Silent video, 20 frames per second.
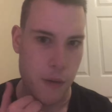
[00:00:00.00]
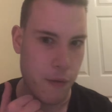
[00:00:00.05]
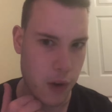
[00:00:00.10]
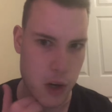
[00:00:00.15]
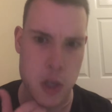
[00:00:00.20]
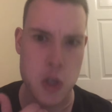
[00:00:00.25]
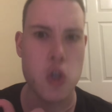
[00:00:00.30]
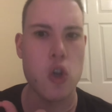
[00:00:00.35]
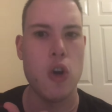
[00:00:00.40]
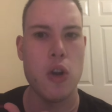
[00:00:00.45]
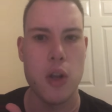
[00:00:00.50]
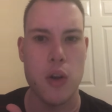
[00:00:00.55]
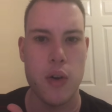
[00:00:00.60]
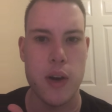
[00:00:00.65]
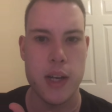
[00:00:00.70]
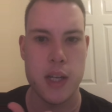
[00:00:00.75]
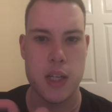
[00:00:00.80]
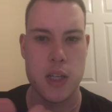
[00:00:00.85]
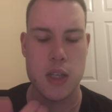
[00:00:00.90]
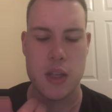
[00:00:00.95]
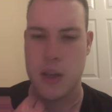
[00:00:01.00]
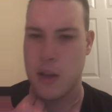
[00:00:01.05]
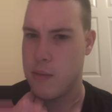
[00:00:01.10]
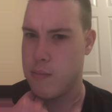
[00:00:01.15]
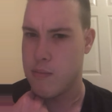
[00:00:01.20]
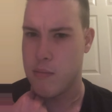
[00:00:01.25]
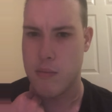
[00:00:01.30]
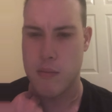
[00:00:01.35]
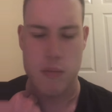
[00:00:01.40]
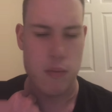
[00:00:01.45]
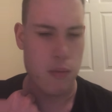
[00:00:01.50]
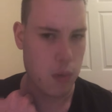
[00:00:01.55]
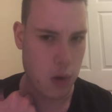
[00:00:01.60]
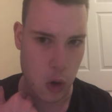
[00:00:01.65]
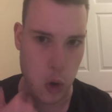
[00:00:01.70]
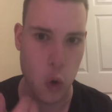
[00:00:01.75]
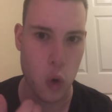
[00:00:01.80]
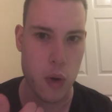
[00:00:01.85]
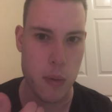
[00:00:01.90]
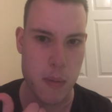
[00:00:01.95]
first on the list,
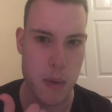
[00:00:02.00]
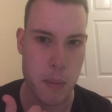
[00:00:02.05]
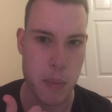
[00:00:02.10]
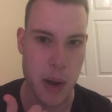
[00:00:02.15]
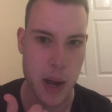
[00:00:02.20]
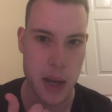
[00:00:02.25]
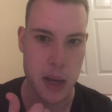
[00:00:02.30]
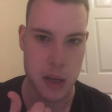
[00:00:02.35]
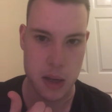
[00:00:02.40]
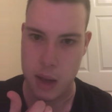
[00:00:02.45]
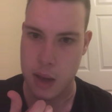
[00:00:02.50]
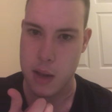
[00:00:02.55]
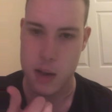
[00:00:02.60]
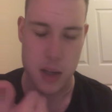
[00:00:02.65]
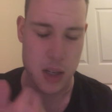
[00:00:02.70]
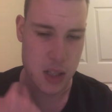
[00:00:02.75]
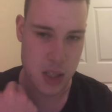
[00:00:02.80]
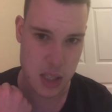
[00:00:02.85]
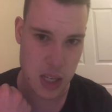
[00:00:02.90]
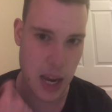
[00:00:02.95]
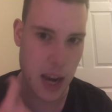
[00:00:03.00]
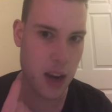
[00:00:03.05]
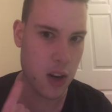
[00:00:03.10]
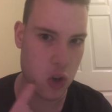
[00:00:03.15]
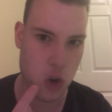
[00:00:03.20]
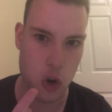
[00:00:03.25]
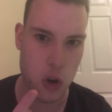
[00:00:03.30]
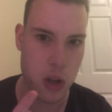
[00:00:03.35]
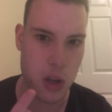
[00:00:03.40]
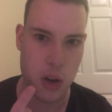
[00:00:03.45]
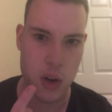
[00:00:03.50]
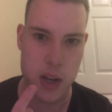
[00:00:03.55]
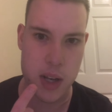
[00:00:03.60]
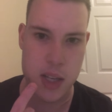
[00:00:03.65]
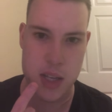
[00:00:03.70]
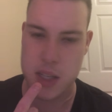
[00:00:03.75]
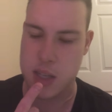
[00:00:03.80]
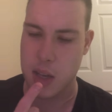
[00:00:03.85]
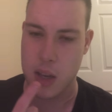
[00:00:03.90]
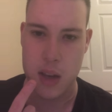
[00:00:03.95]
Chloe McPike. Second on the
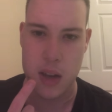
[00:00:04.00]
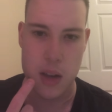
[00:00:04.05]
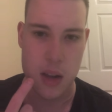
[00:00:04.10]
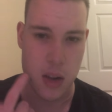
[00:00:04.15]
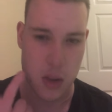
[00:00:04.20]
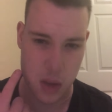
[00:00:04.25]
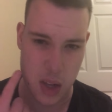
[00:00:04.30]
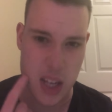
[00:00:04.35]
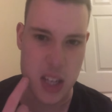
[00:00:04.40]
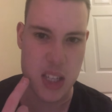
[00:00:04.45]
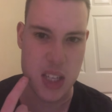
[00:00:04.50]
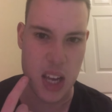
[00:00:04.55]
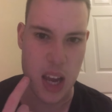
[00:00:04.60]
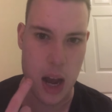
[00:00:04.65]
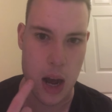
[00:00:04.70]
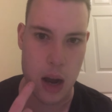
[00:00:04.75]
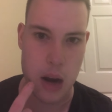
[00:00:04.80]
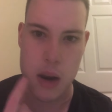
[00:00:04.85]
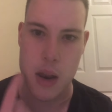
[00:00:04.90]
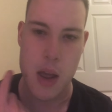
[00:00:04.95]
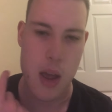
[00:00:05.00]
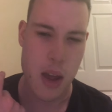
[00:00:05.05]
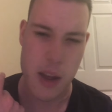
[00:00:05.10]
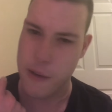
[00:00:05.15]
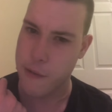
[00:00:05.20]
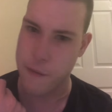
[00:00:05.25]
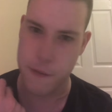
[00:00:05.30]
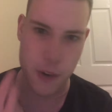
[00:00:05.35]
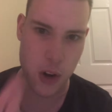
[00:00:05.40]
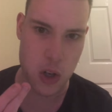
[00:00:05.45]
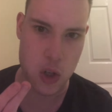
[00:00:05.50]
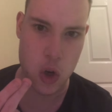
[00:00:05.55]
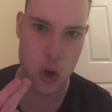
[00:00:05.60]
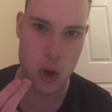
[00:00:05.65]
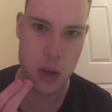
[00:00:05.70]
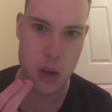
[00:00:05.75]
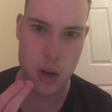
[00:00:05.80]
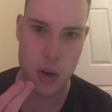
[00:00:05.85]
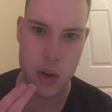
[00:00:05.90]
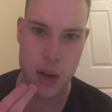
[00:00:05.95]
list, Lindsay Ann. Third
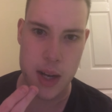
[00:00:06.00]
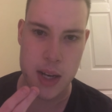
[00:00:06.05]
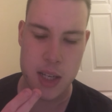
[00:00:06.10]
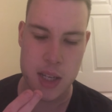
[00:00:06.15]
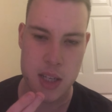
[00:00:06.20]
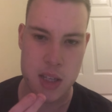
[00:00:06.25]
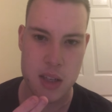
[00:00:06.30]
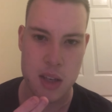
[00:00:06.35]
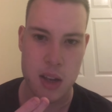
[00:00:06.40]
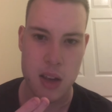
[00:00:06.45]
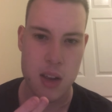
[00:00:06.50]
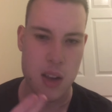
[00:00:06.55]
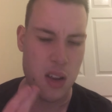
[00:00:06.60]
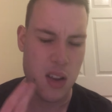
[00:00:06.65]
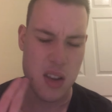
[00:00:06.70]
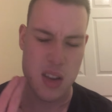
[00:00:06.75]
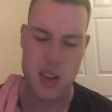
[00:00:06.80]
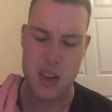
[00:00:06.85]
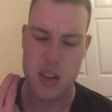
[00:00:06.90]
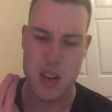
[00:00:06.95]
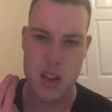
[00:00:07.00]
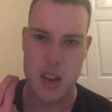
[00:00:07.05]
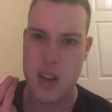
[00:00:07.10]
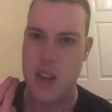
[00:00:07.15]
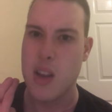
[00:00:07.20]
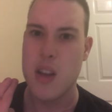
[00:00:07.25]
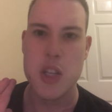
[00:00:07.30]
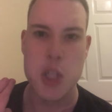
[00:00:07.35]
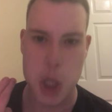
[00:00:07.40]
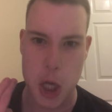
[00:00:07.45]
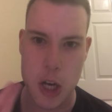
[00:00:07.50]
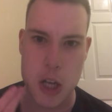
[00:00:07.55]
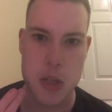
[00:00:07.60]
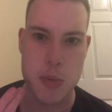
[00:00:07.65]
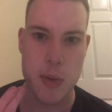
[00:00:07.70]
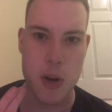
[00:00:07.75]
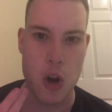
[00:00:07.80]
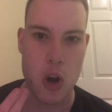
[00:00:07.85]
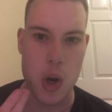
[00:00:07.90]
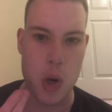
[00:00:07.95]
on the list, James
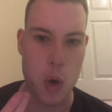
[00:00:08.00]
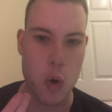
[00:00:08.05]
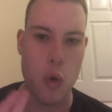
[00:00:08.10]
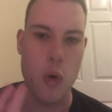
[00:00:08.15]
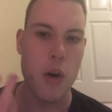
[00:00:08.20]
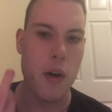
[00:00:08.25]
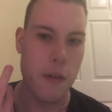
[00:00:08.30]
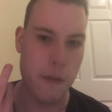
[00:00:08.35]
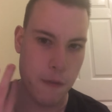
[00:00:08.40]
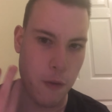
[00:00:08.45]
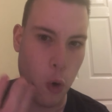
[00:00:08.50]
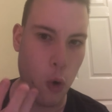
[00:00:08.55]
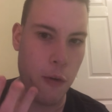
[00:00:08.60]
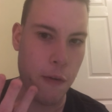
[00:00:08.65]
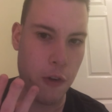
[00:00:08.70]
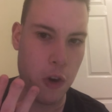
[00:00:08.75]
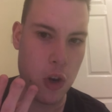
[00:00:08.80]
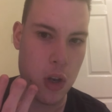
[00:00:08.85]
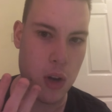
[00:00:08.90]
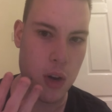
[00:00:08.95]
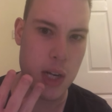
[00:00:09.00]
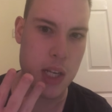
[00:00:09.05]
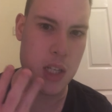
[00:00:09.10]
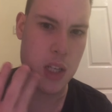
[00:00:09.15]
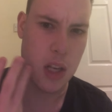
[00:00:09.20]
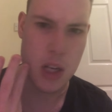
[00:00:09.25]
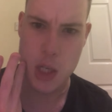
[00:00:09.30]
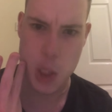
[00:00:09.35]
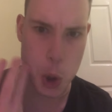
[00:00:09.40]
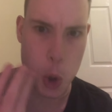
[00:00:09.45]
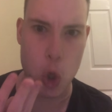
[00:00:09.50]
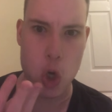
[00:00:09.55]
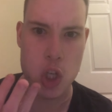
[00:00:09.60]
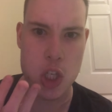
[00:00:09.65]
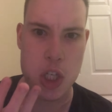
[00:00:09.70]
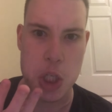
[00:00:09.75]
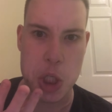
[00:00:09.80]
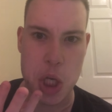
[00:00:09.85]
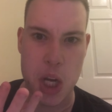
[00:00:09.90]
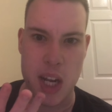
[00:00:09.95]
McGonigal. Fourth on the list,
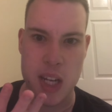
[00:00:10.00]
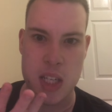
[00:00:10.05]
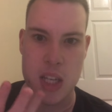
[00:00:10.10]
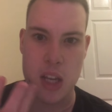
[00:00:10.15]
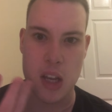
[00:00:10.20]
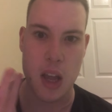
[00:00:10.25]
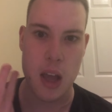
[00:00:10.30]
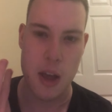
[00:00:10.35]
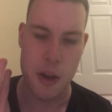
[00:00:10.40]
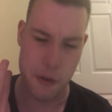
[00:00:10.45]
Jordan Chittick.